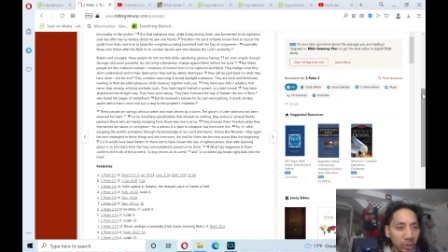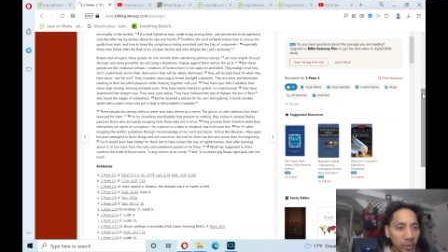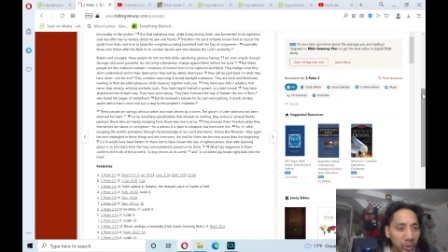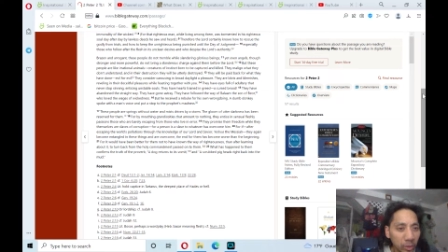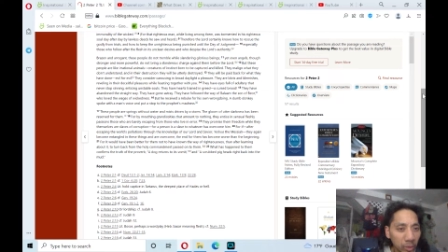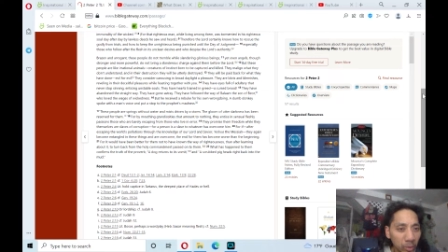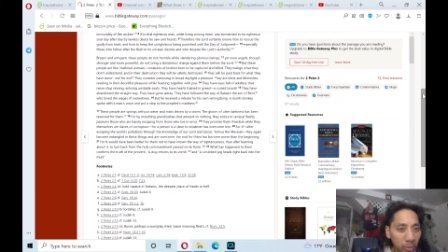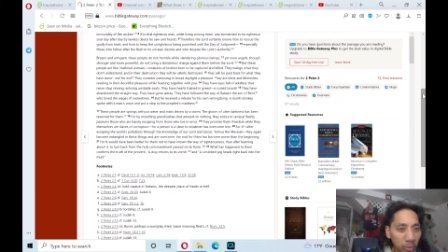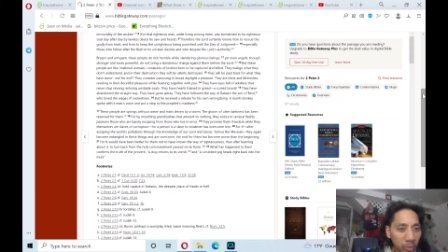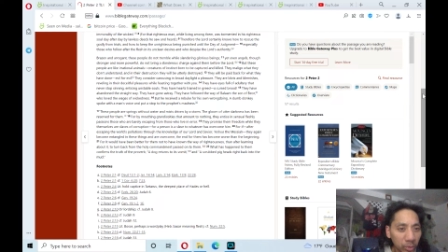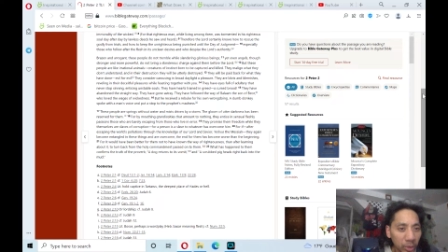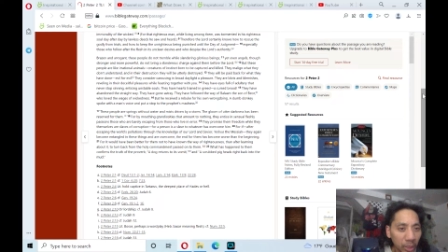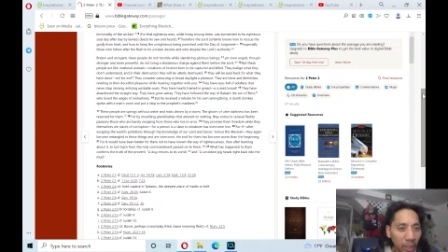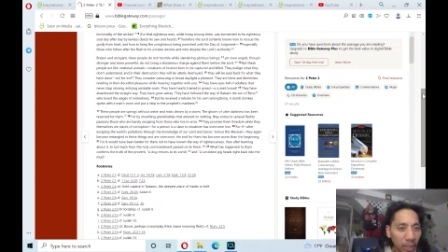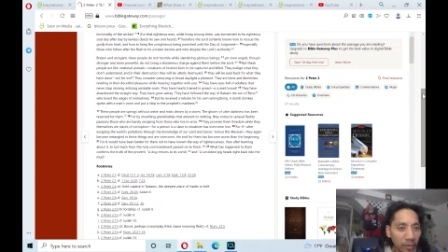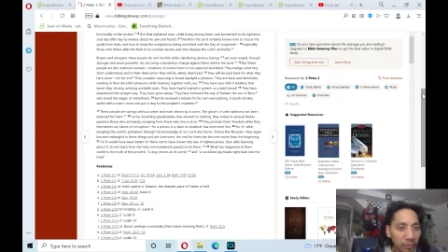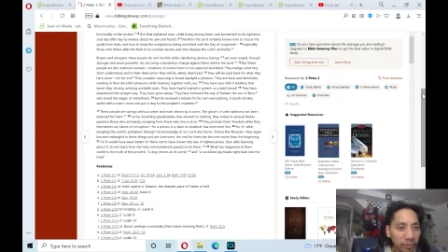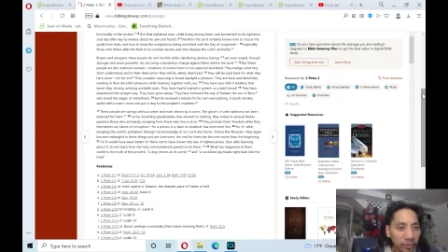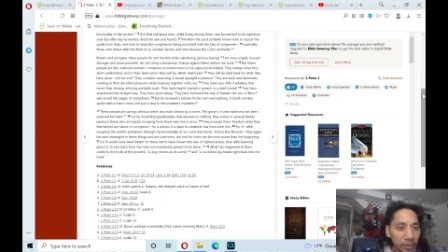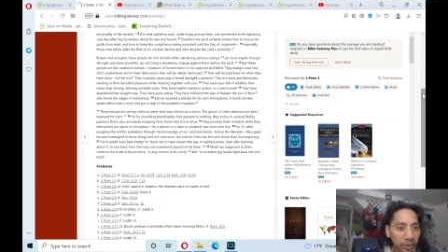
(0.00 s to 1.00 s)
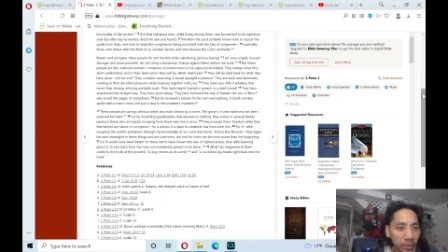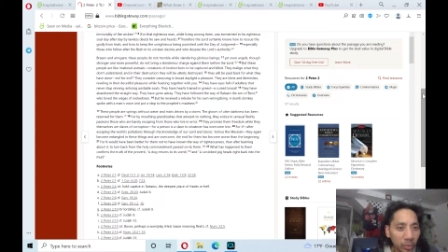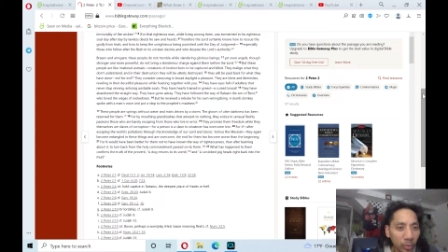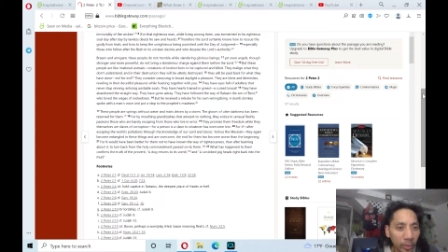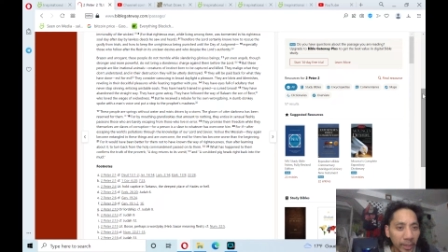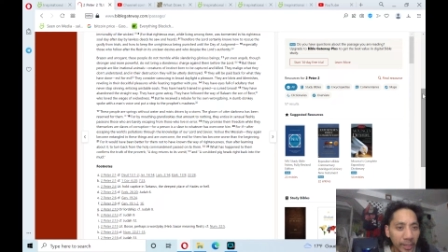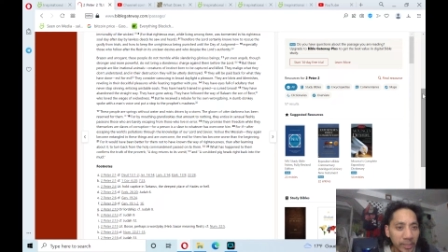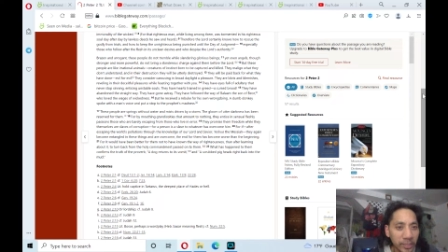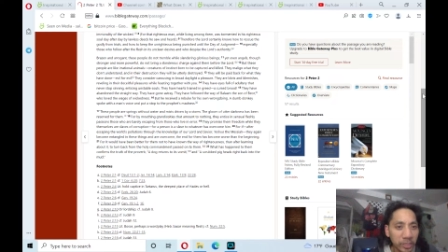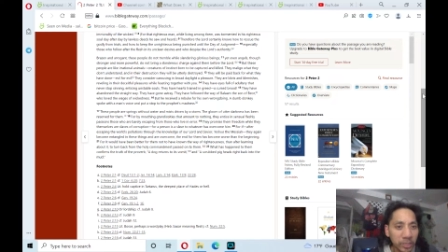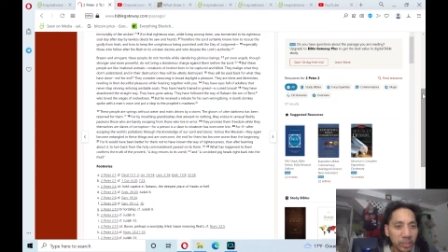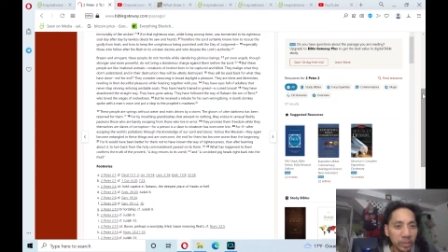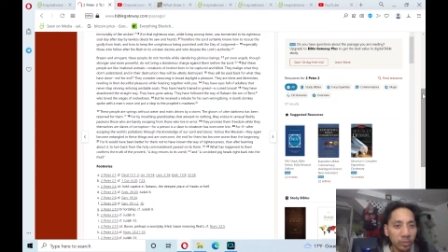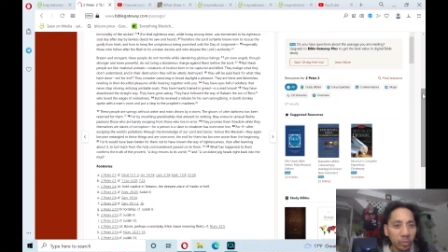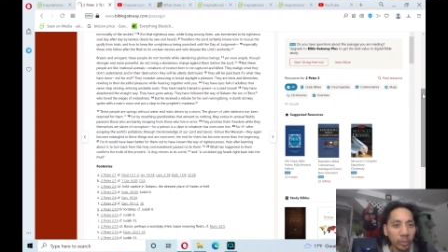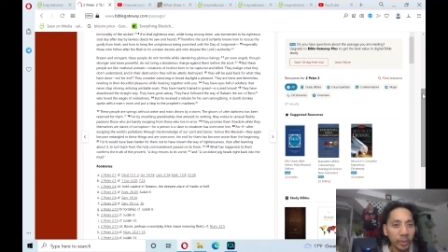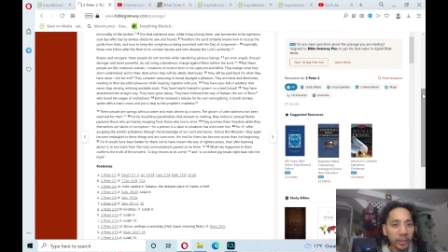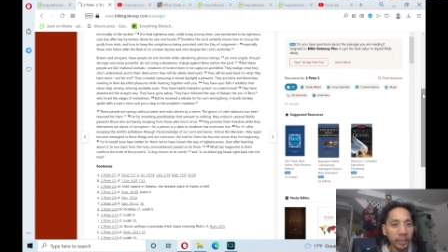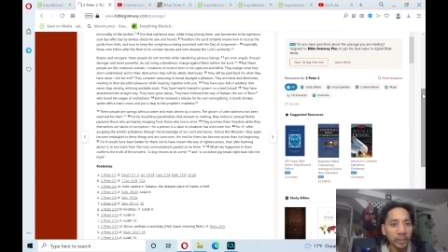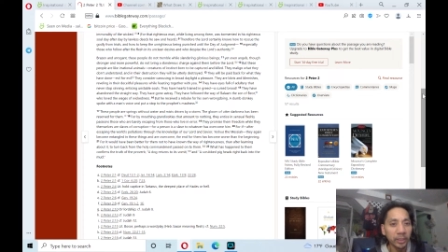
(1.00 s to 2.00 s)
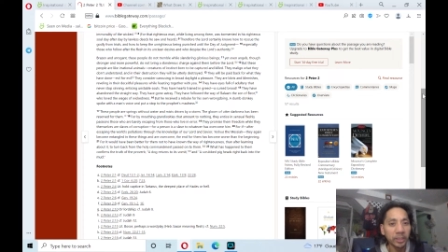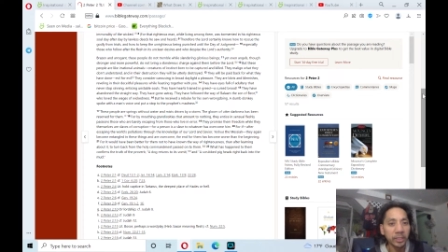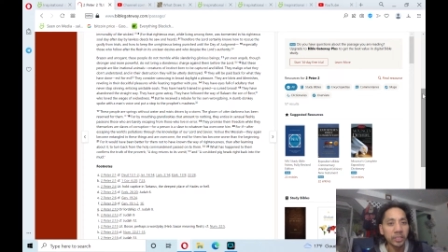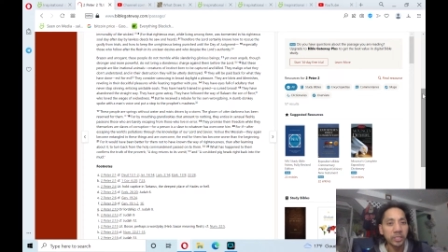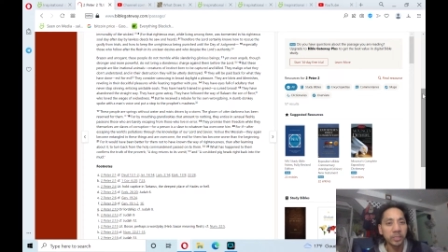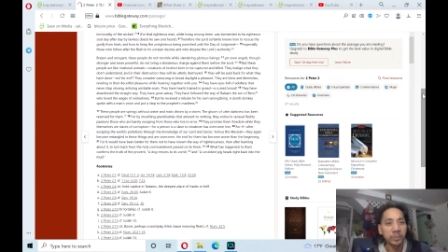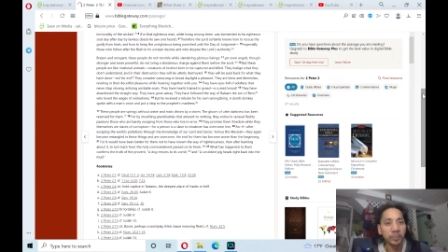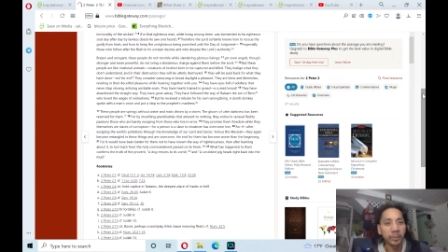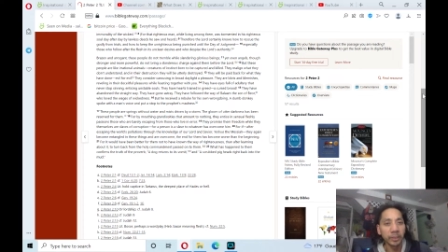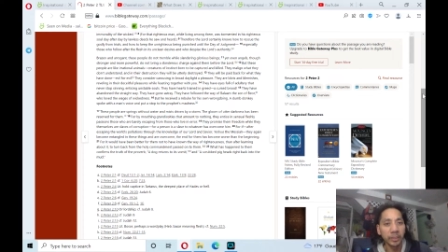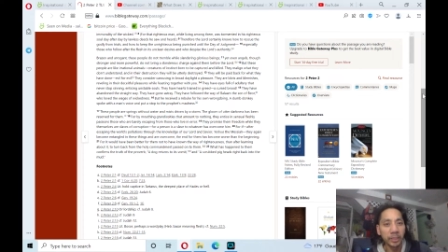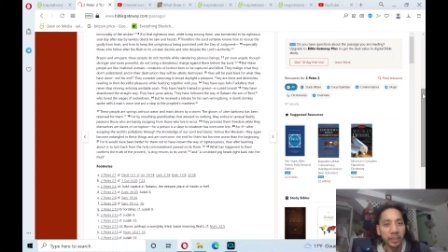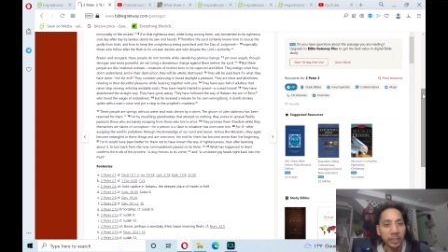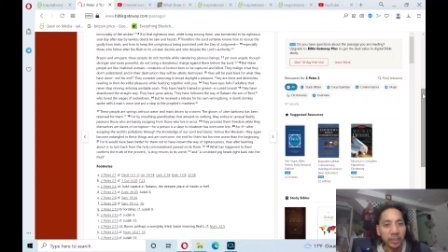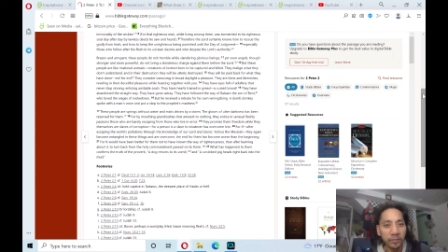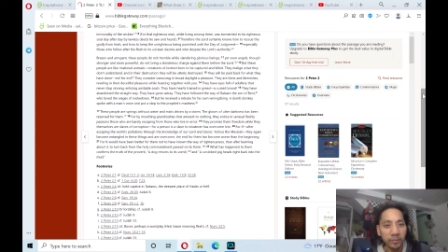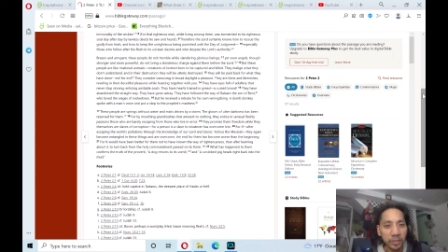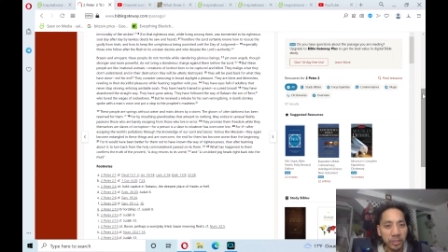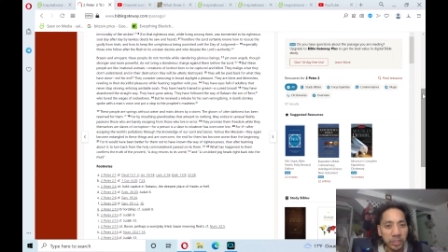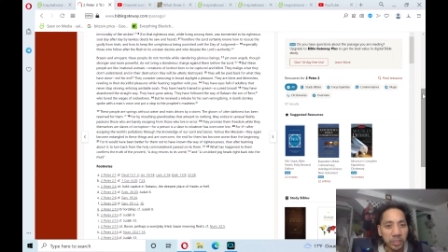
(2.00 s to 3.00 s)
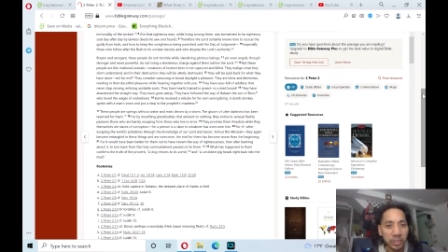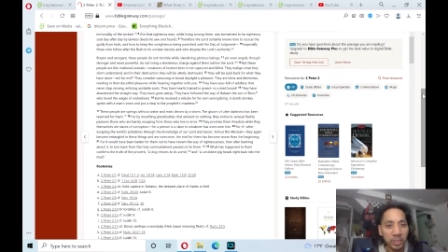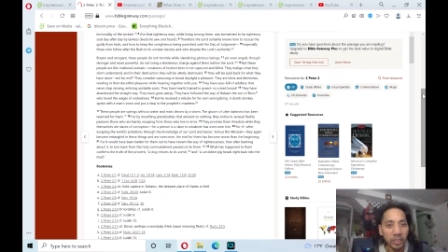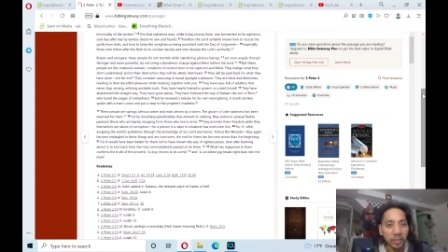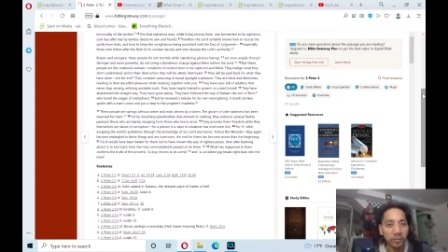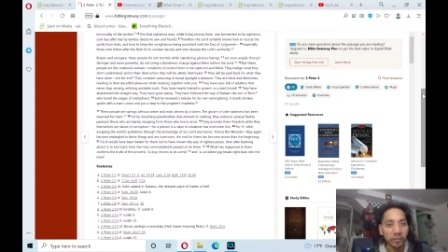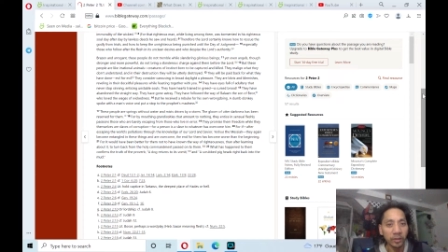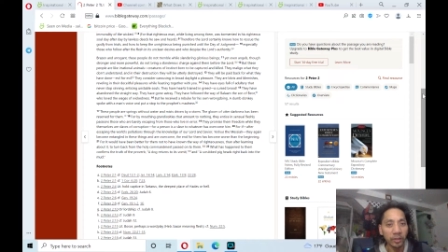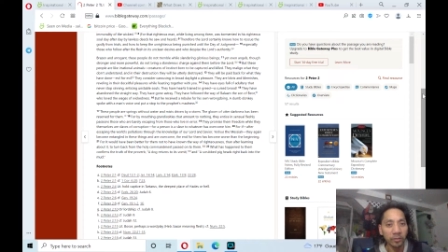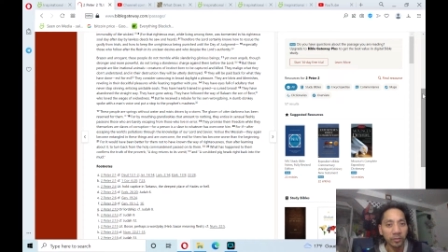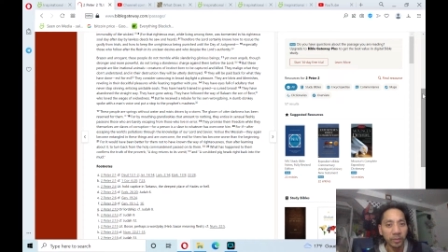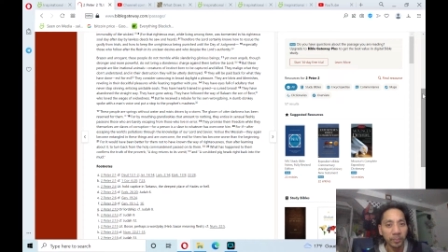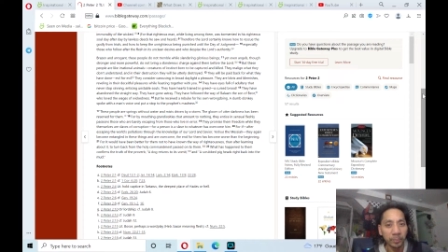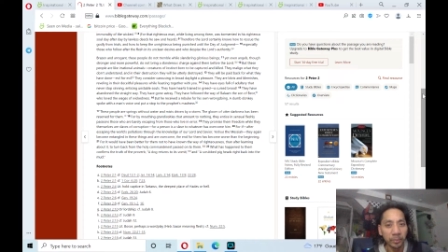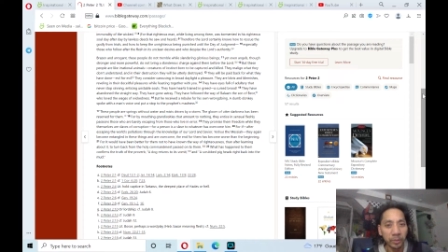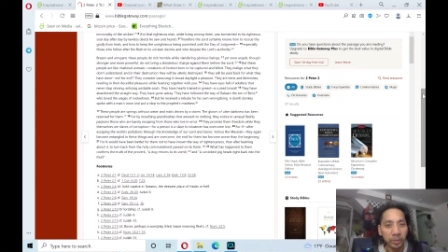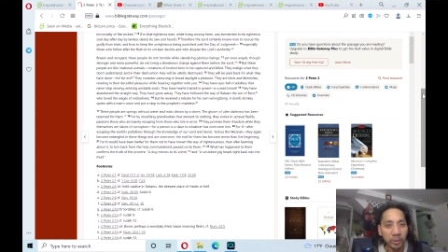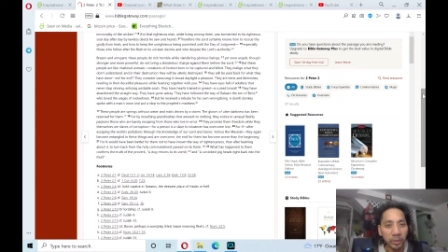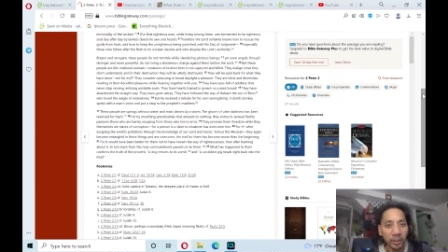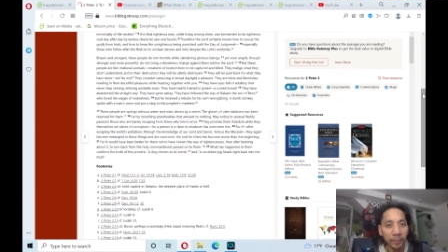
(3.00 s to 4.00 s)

who loved the wages of wickedness, but he received a rebuke